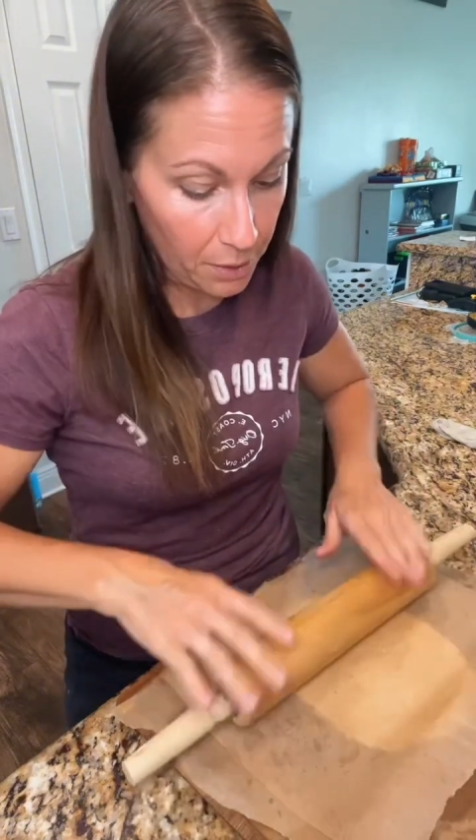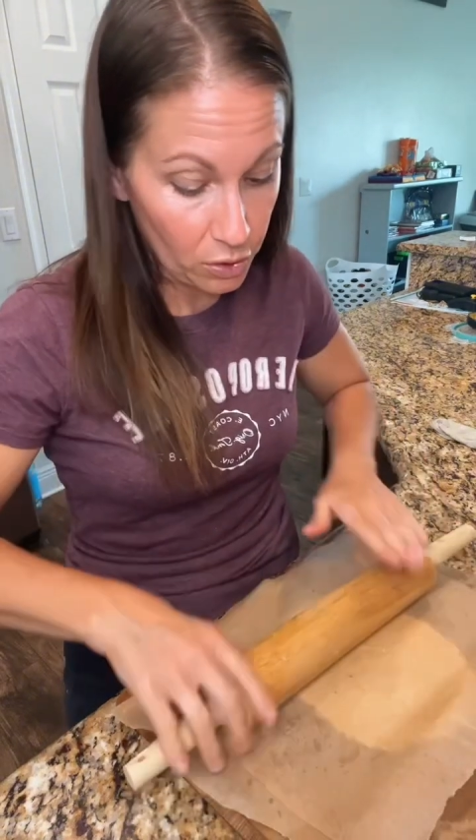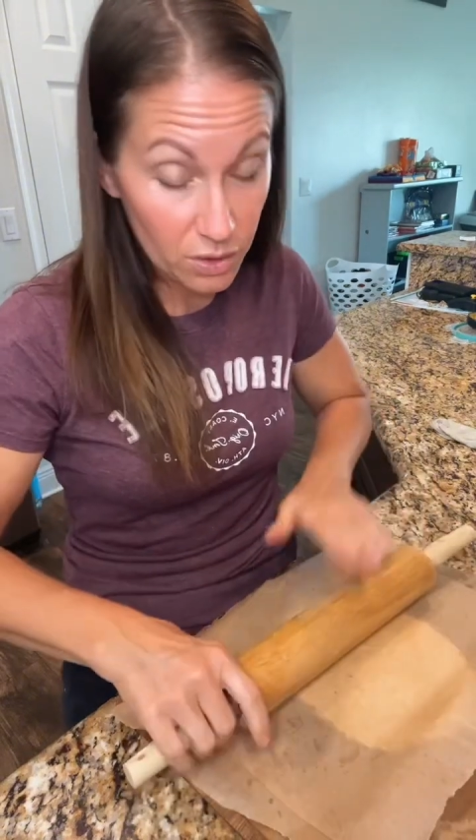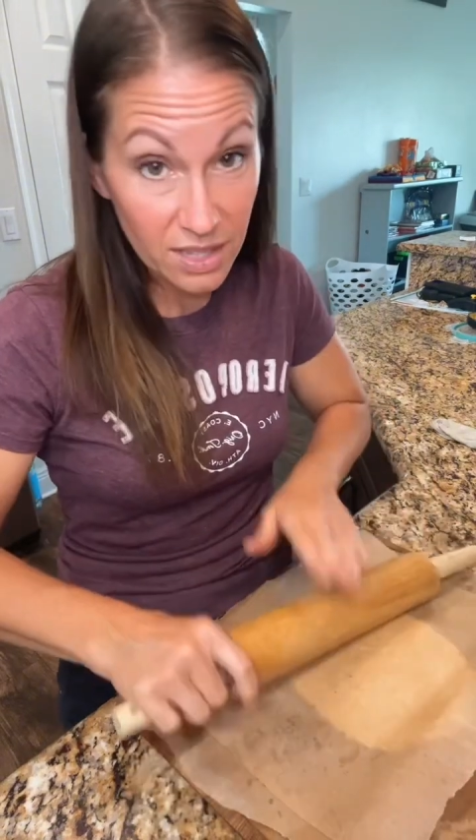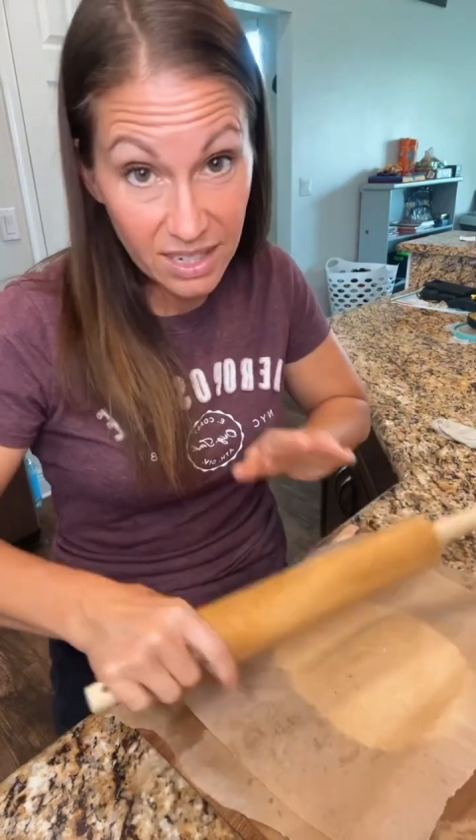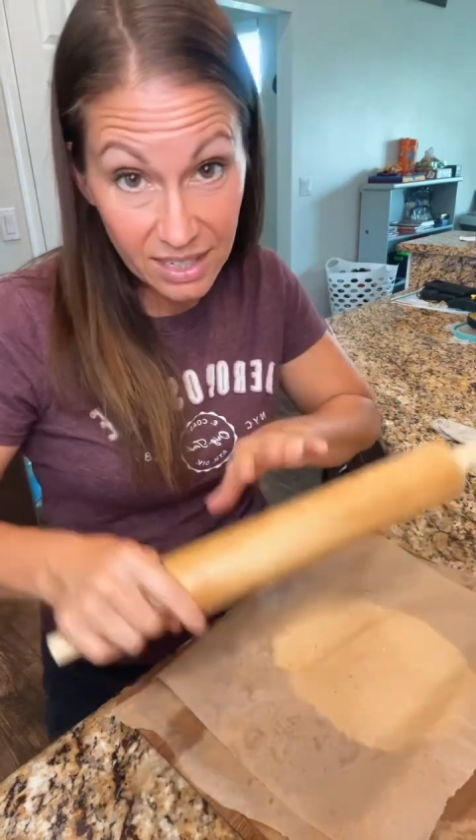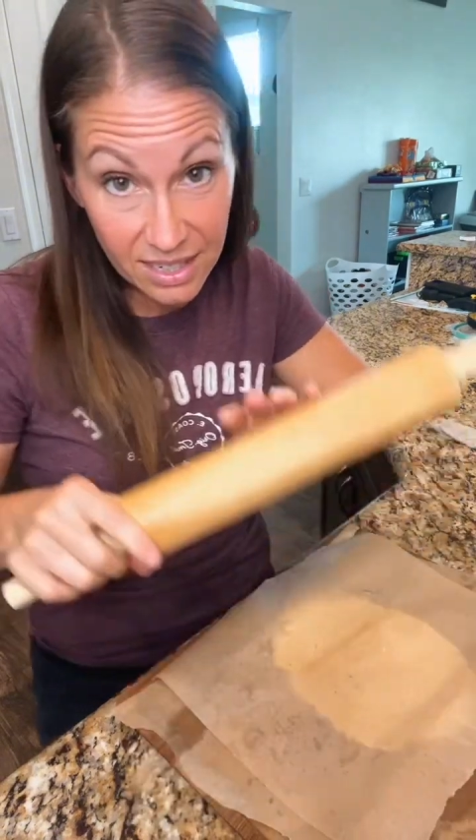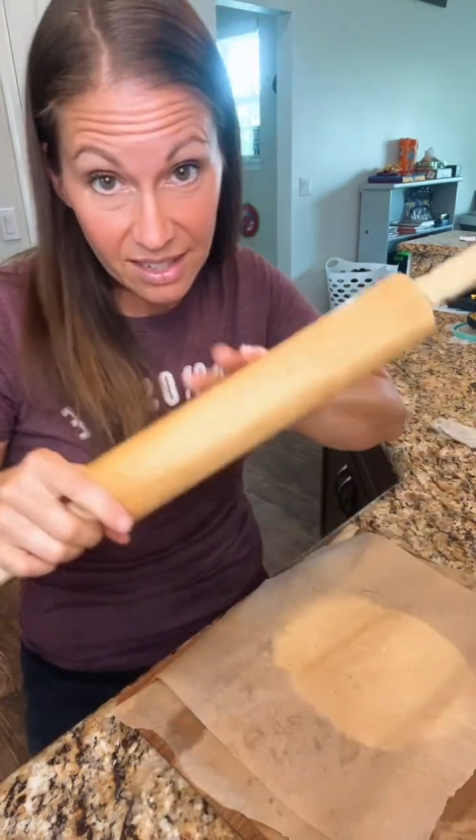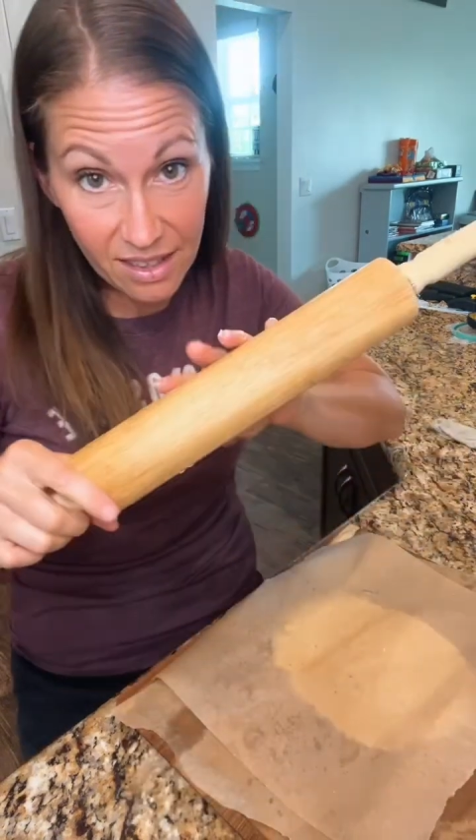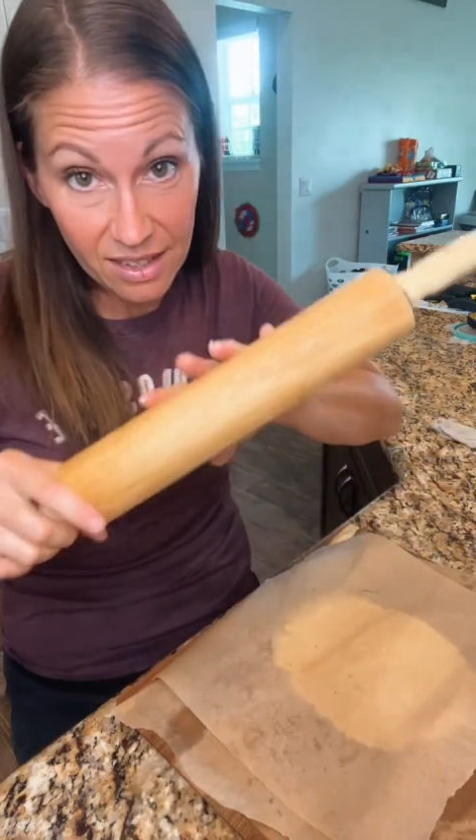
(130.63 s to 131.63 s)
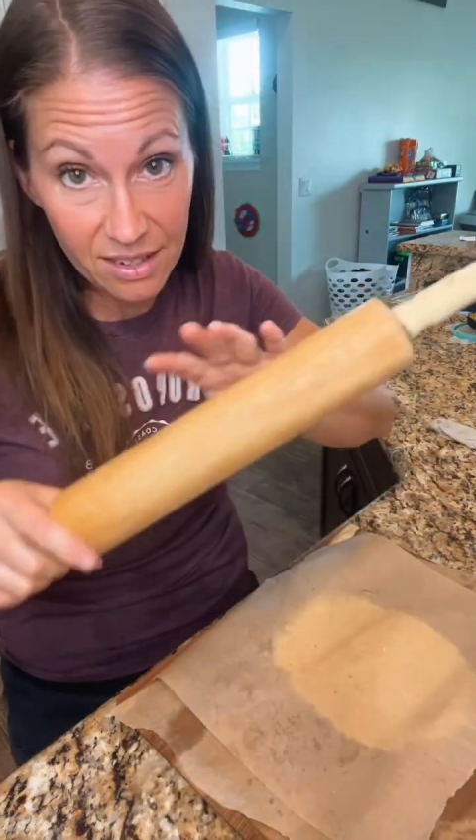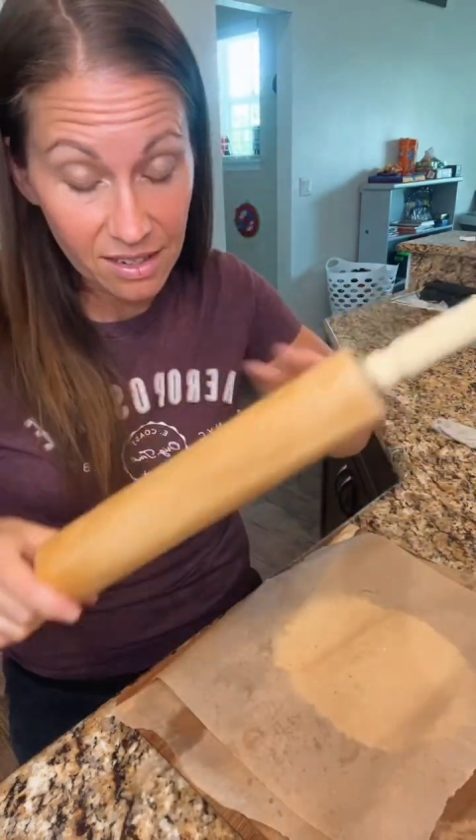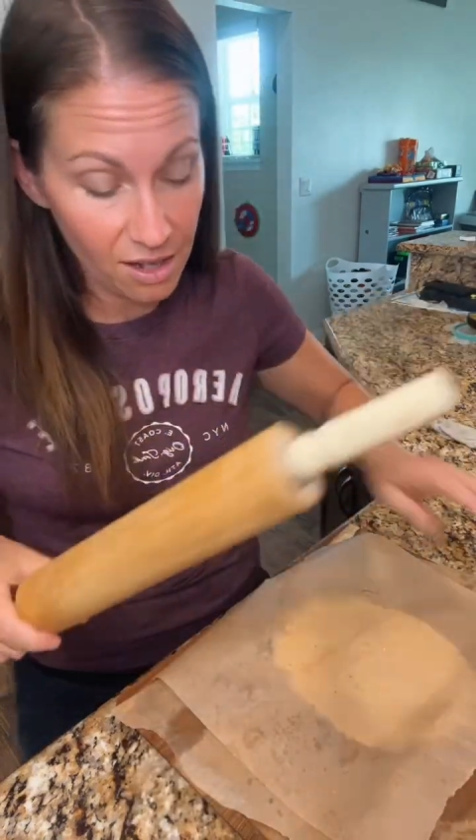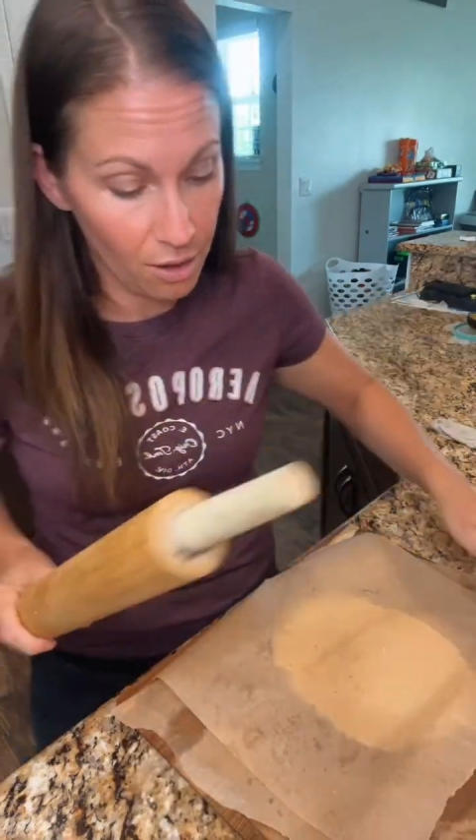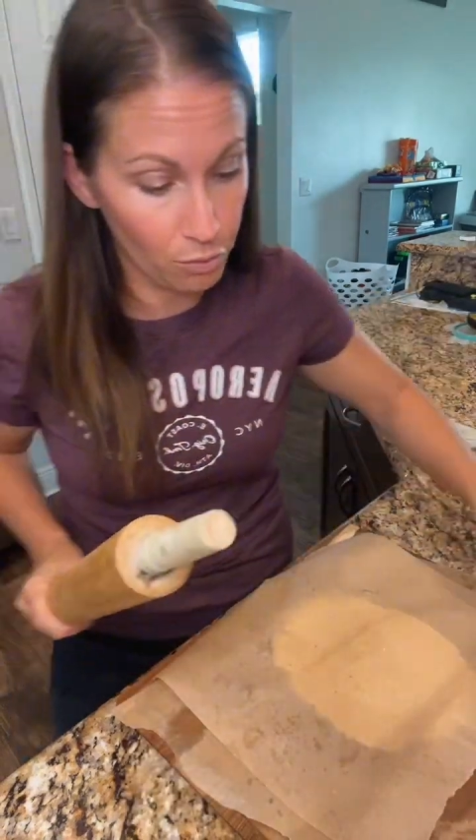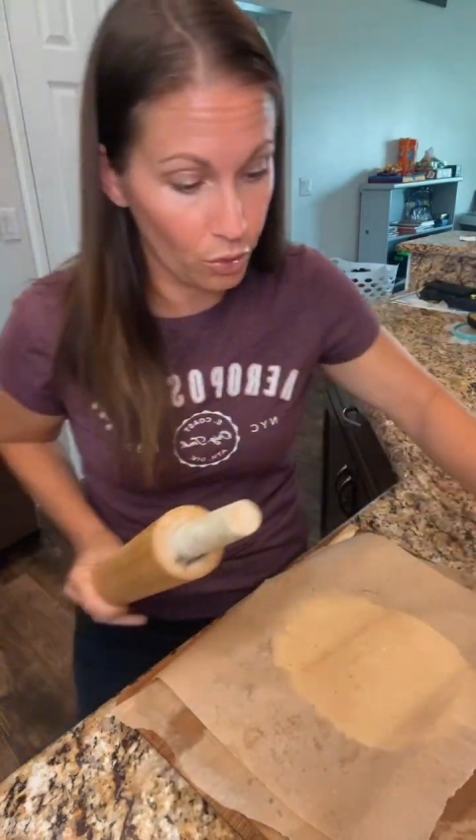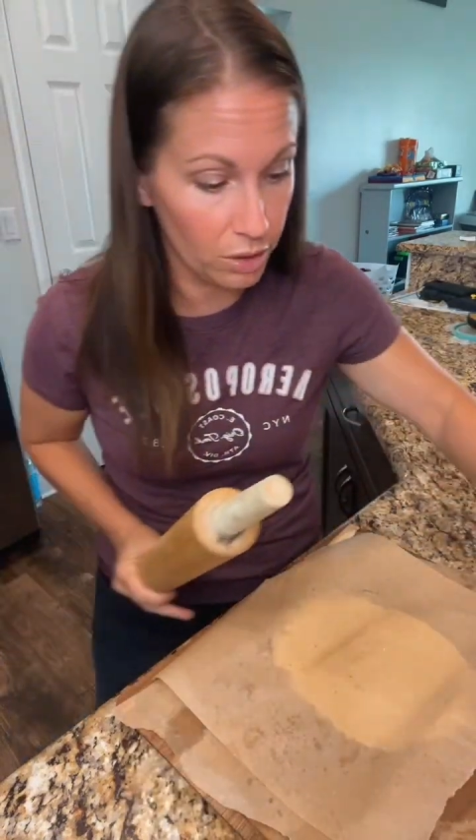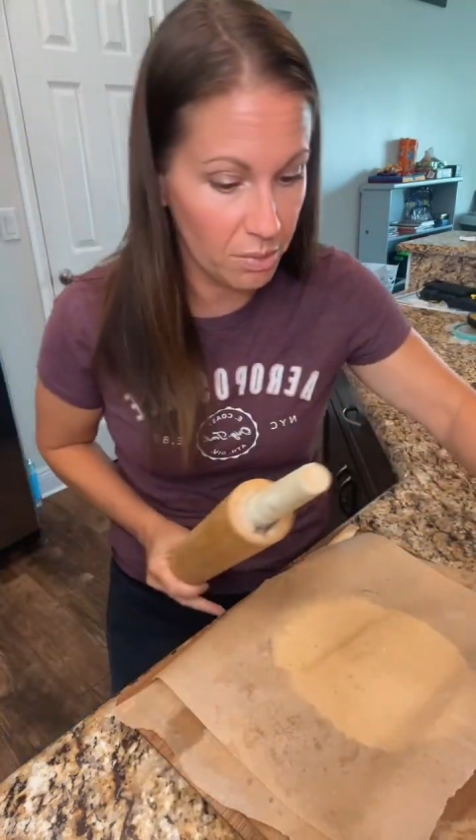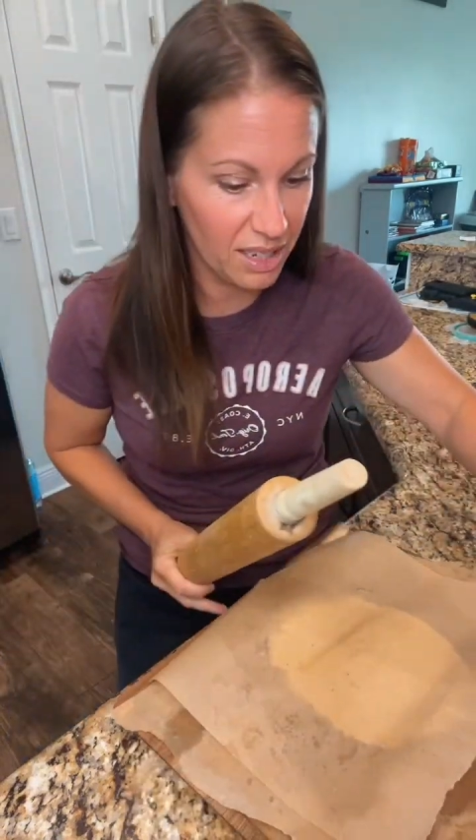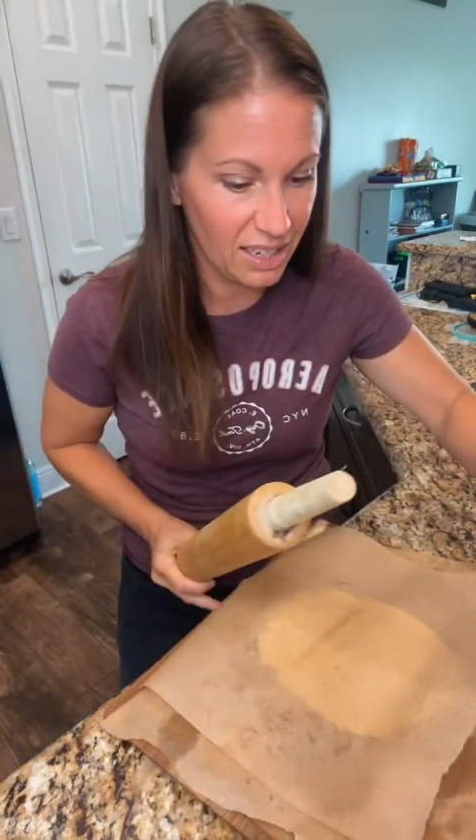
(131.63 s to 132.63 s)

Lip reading: it'll stick to the rolling pin.